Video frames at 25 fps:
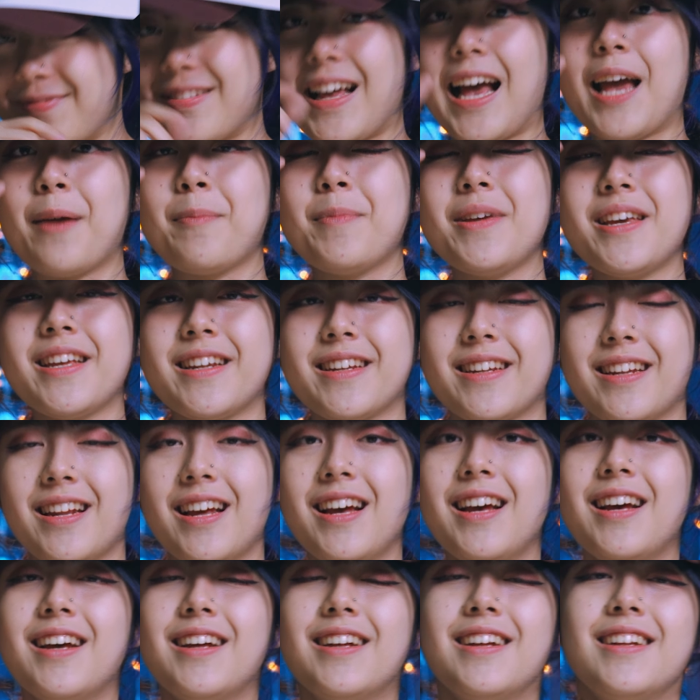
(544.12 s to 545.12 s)
I mean,
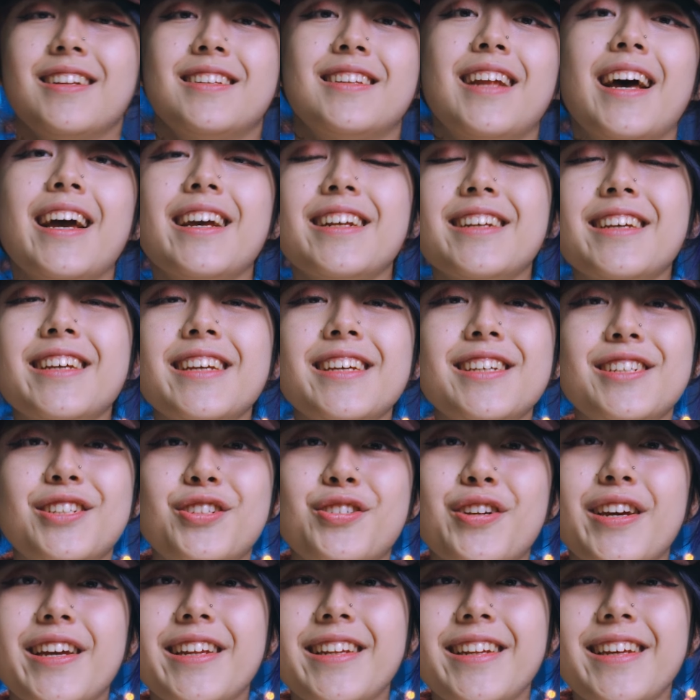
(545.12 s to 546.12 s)
Nike
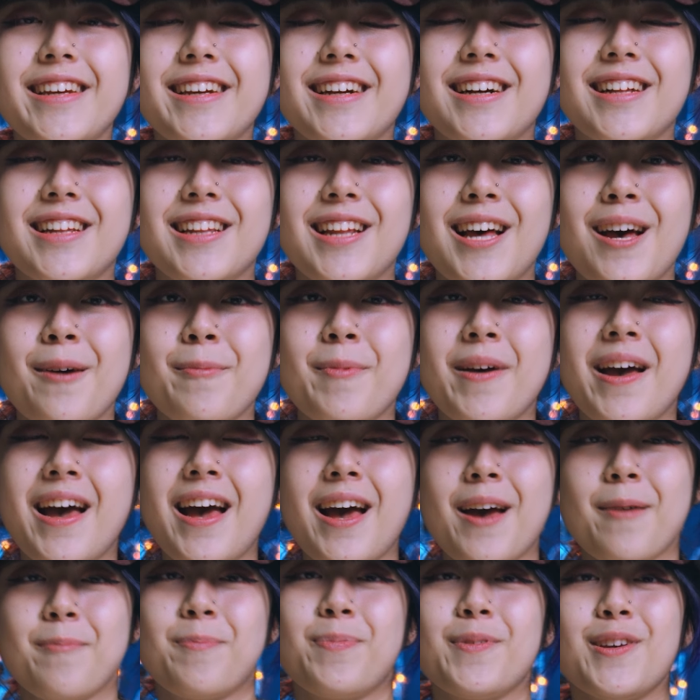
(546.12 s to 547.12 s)
Training Club
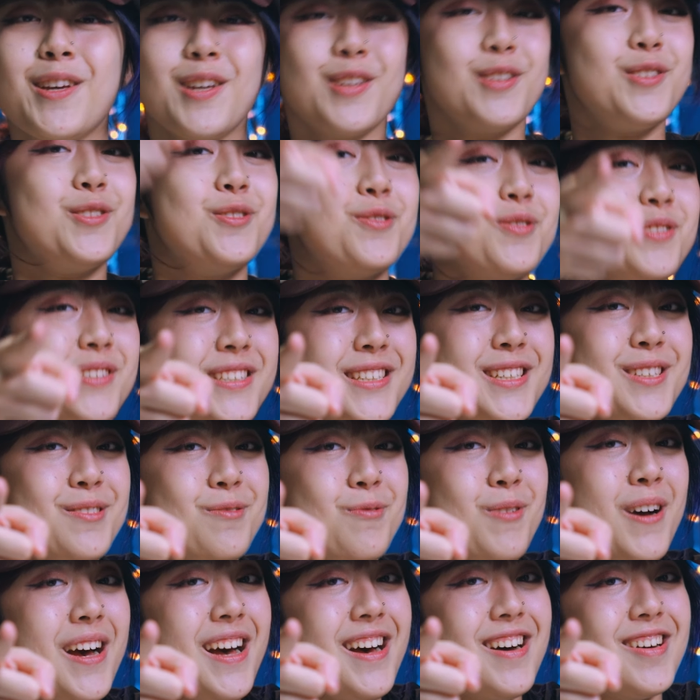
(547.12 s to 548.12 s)
app. You
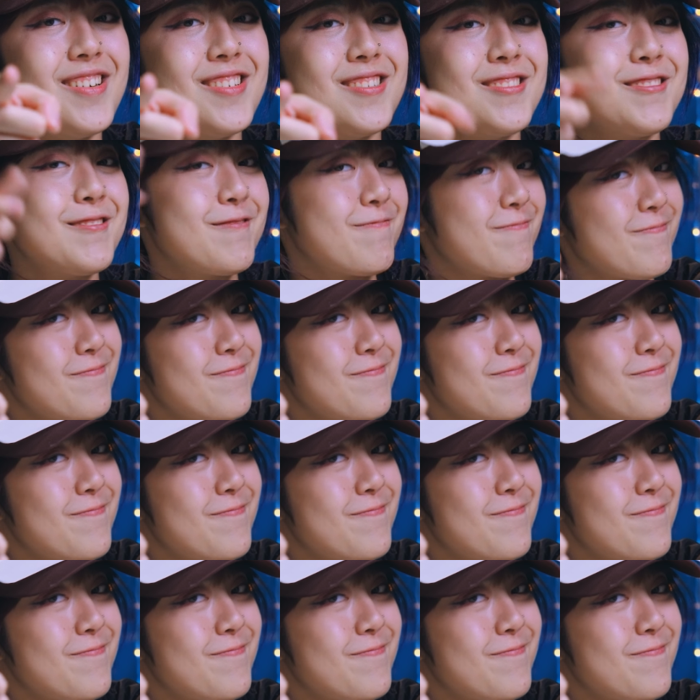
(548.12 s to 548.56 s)
did well.